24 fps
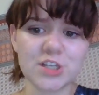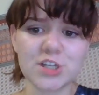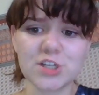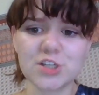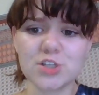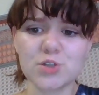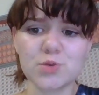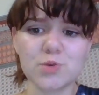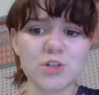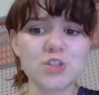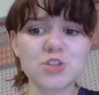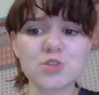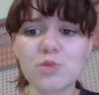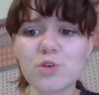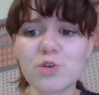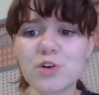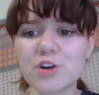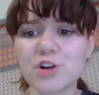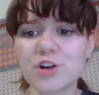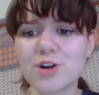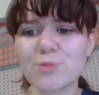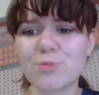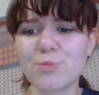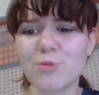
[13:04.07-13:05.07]
can do a
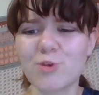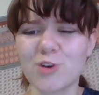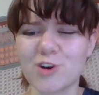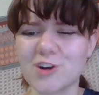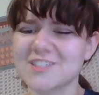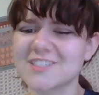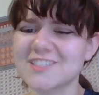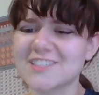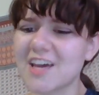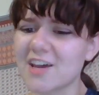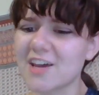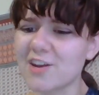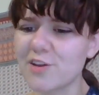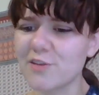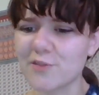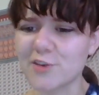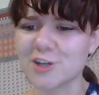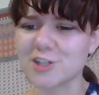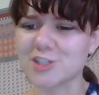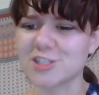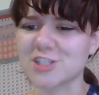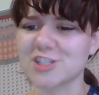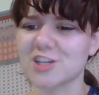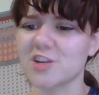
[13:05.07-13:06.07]
shorter, more subtle
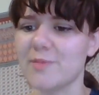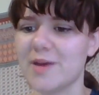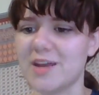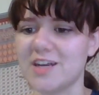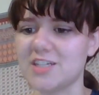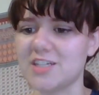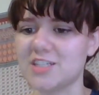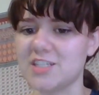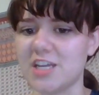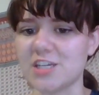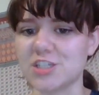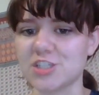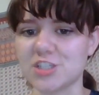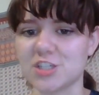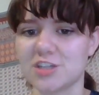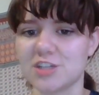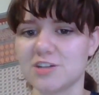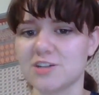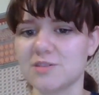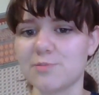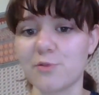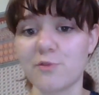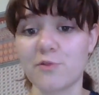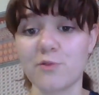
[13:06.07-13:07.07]
version of
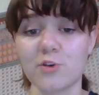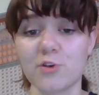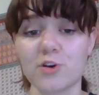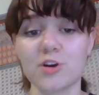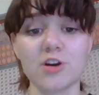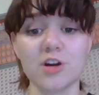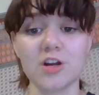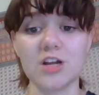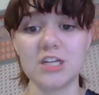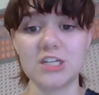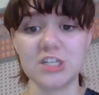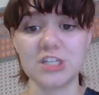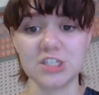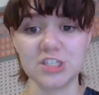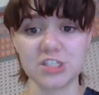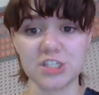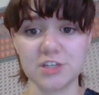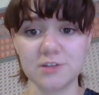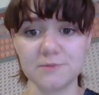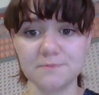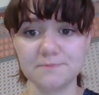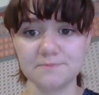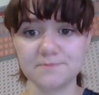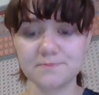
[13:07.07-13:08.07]
meditation before her audition.